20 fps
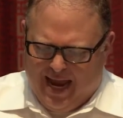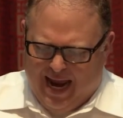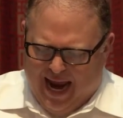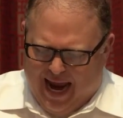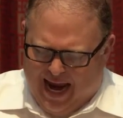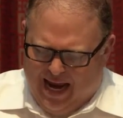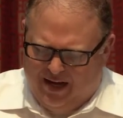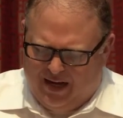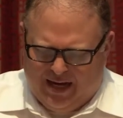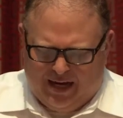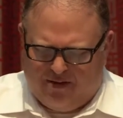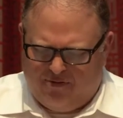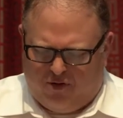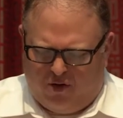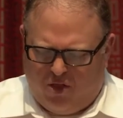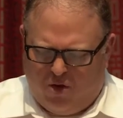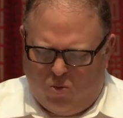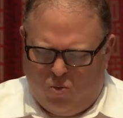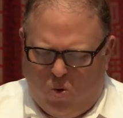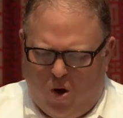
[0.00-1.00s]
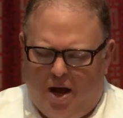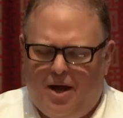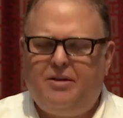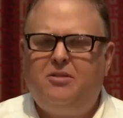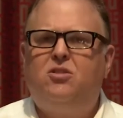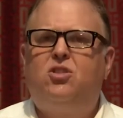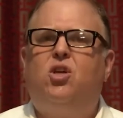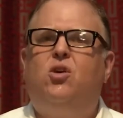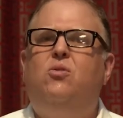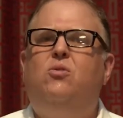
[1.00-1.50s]
healing for the
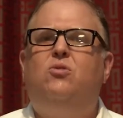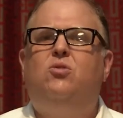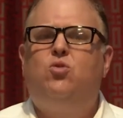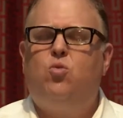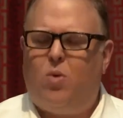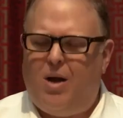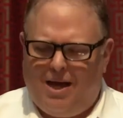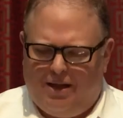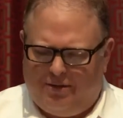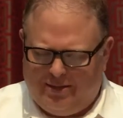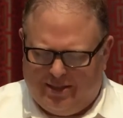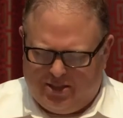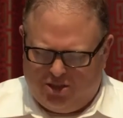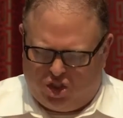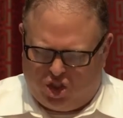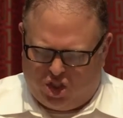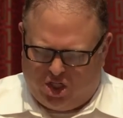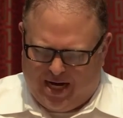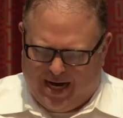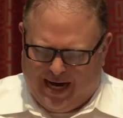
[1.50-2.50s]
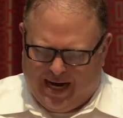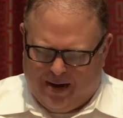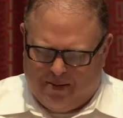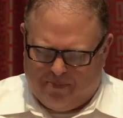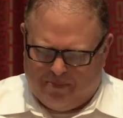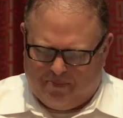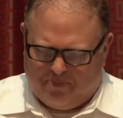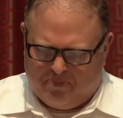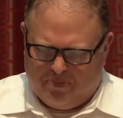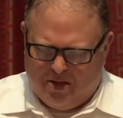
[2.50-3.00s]
ones who dwell in
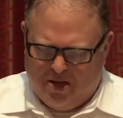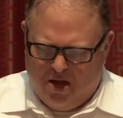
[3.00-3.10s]
shame.